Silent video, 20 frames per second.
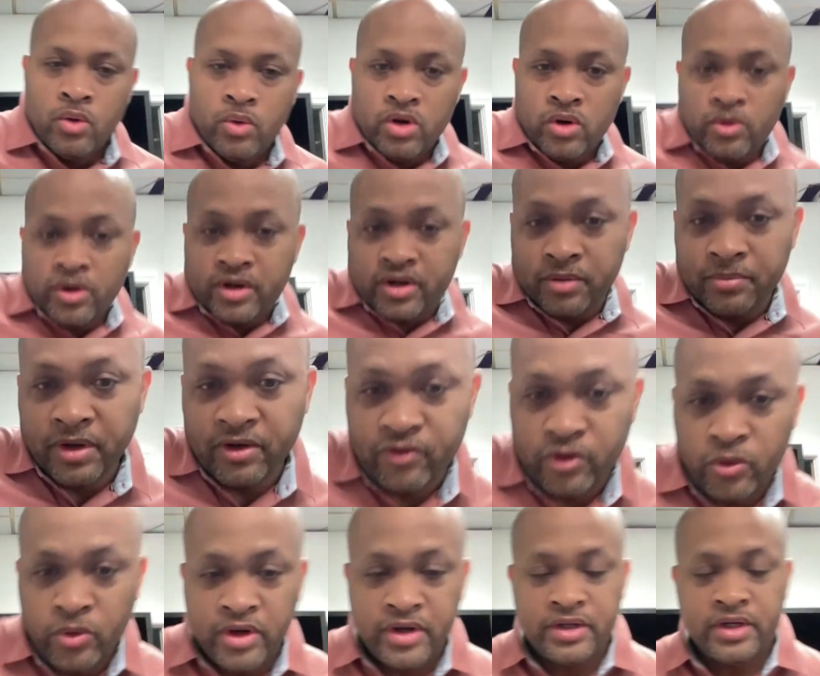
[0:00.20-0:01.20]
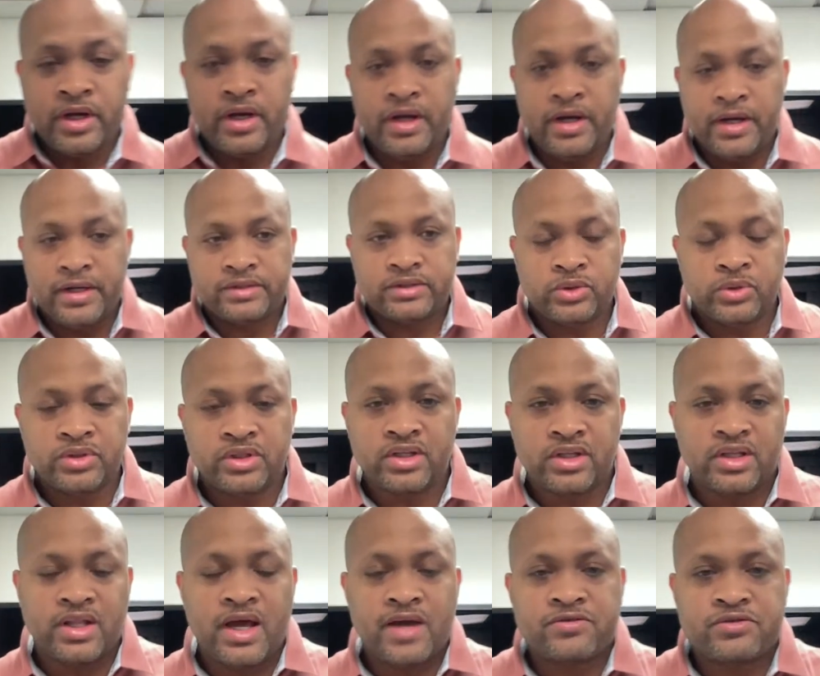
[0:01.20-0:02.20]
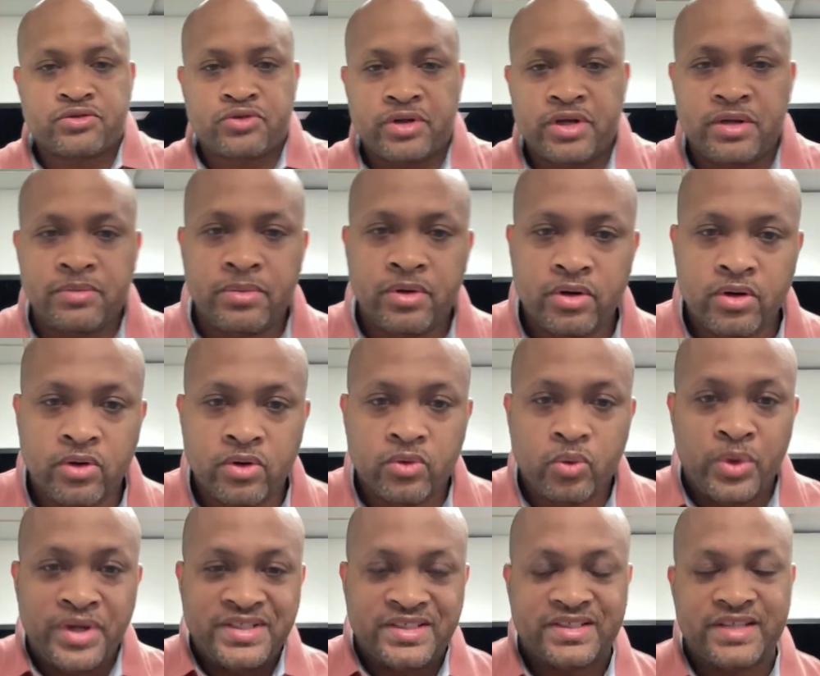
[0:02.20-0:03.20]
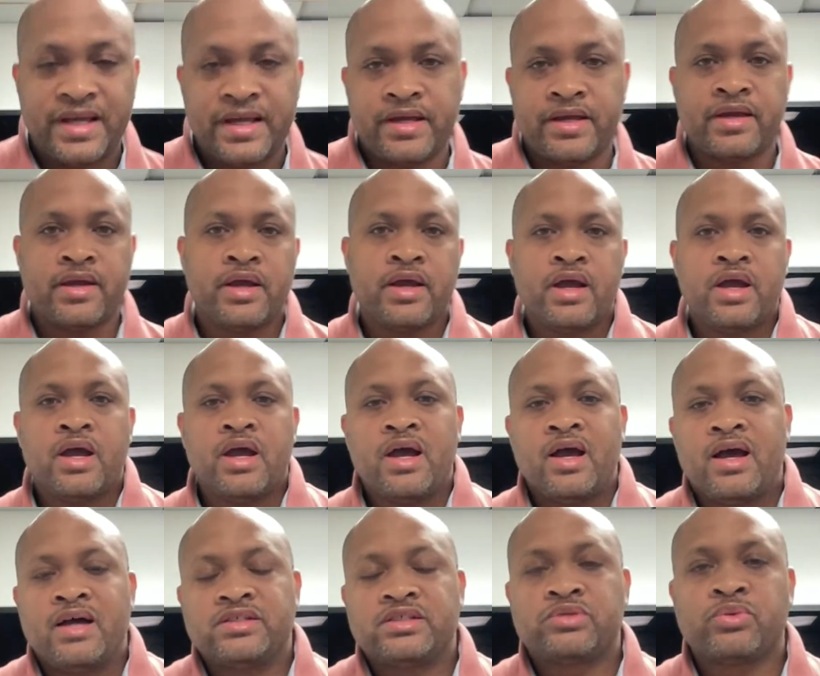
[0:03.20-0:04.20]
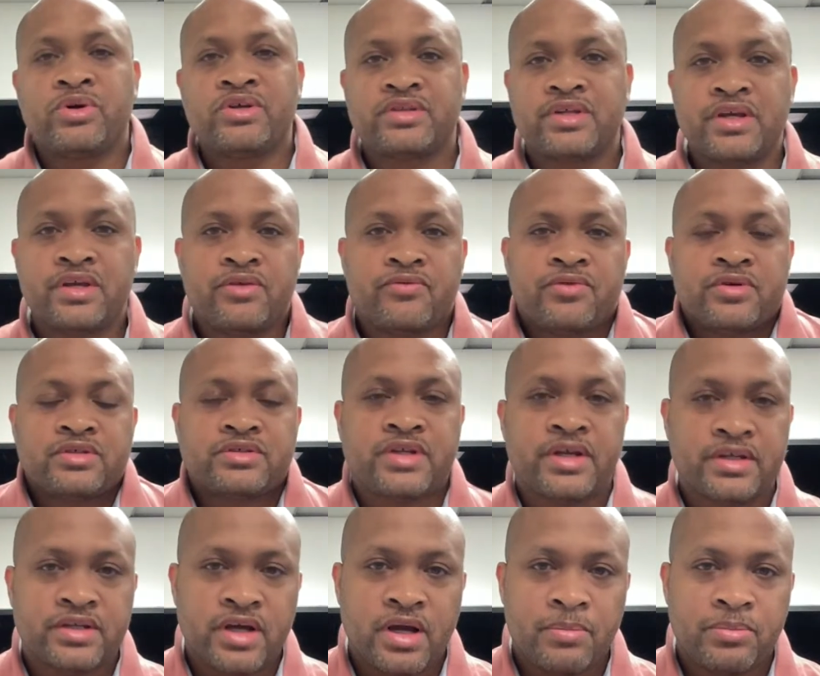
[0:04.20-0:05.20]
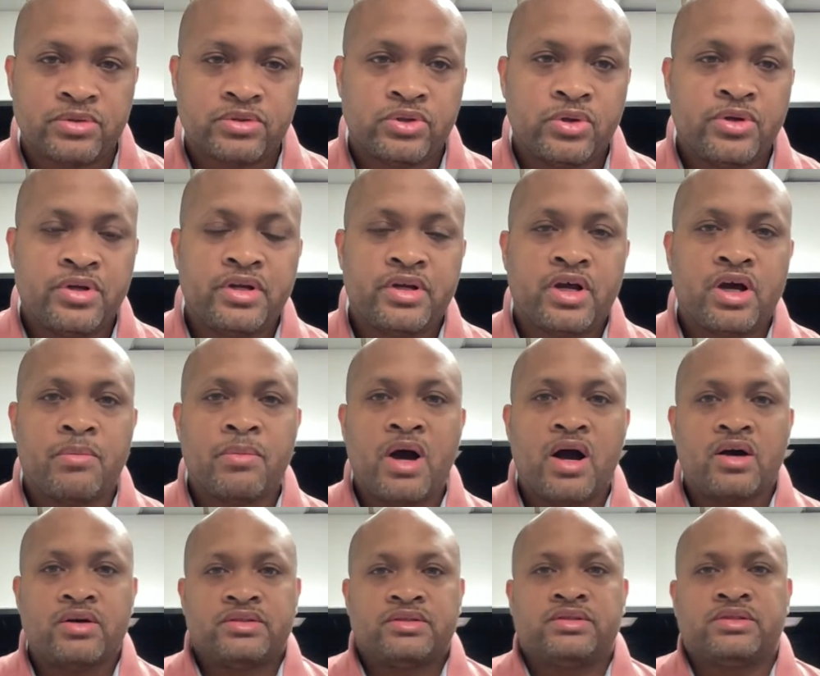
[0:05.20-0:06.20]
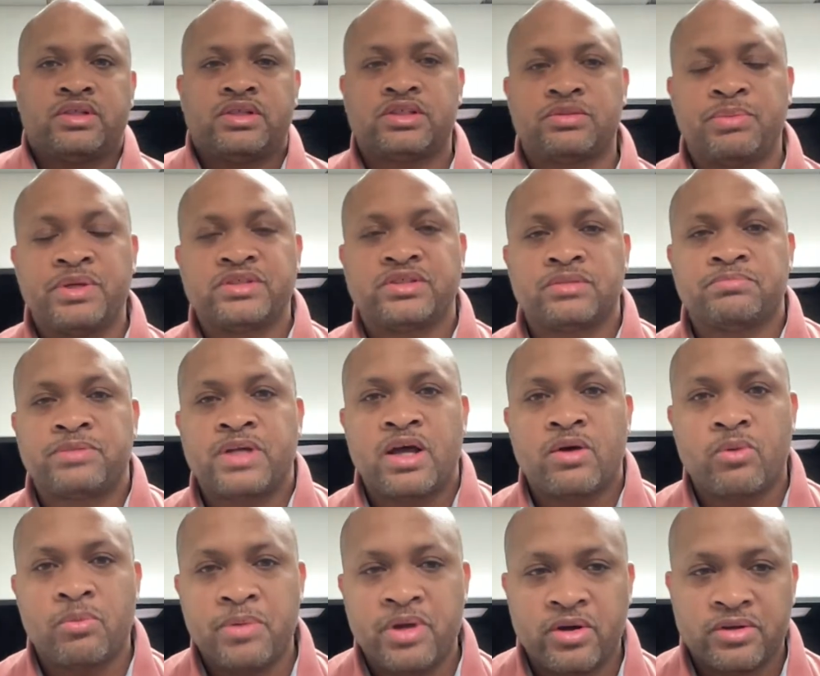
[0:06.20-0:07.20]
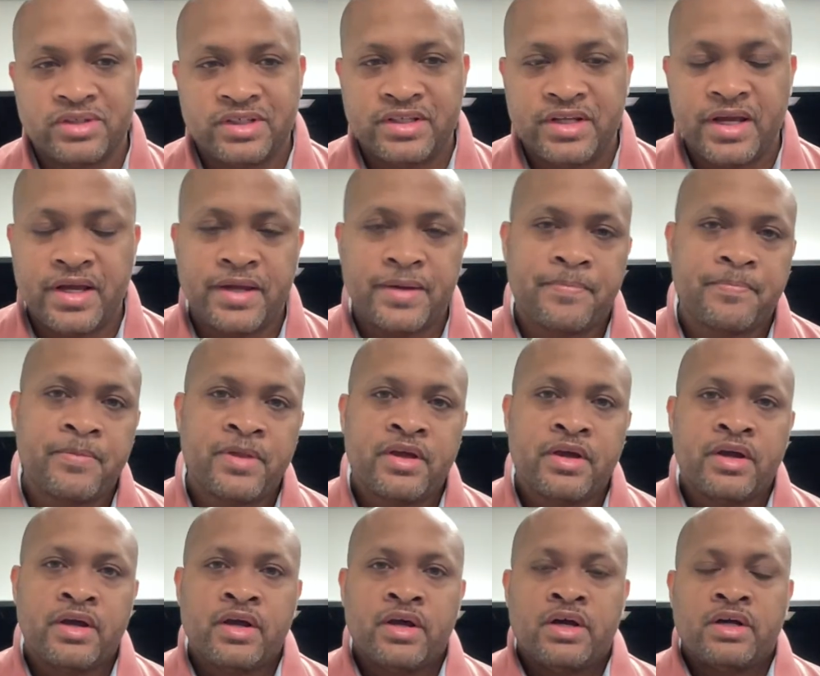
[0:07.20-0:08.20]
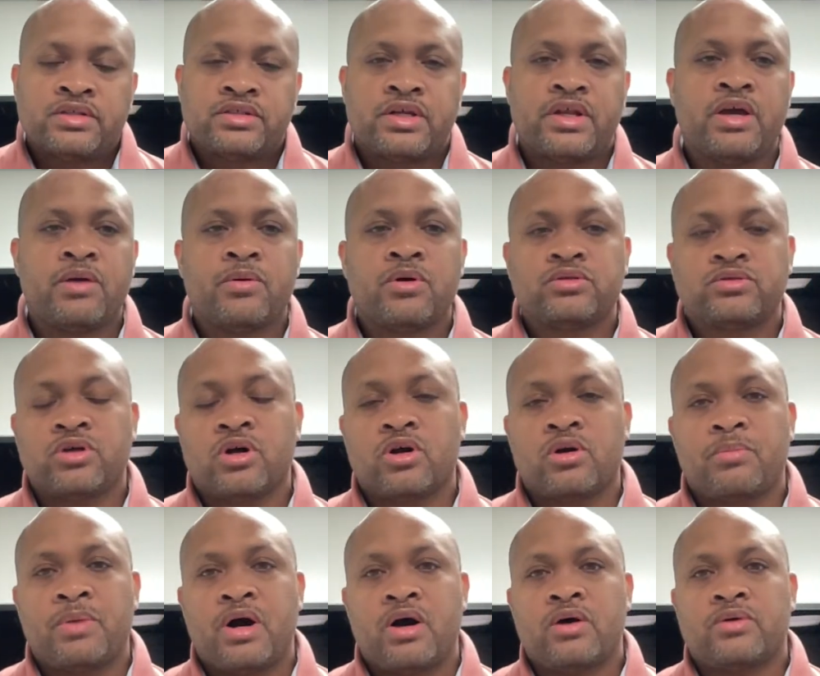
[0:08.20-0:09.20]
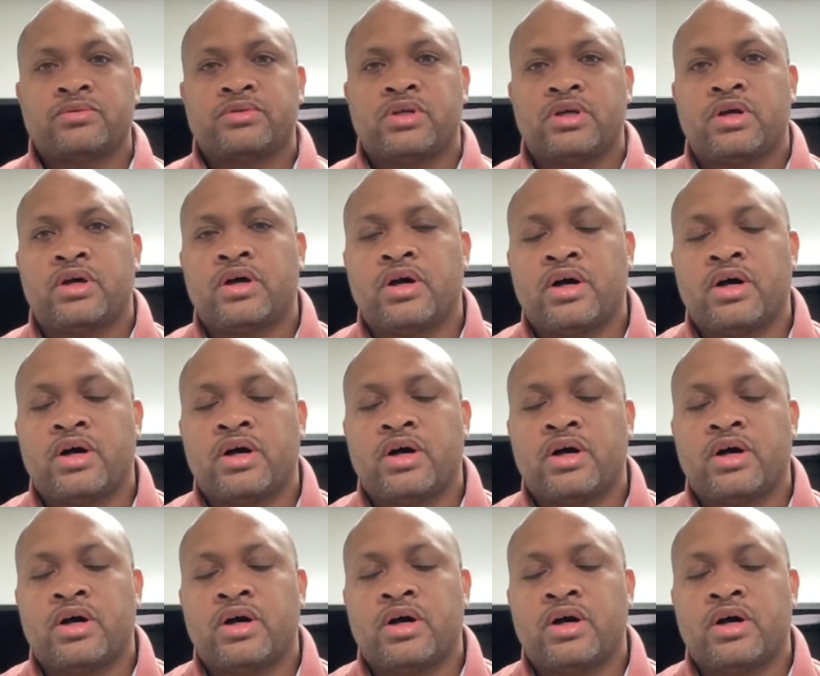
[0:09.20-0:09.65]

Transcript: Well, welcome everyone to another live stream on Wednesday. I just want to thank you for take the opportunity to come out and spend some time with me on the day. Today, I'm going to talk about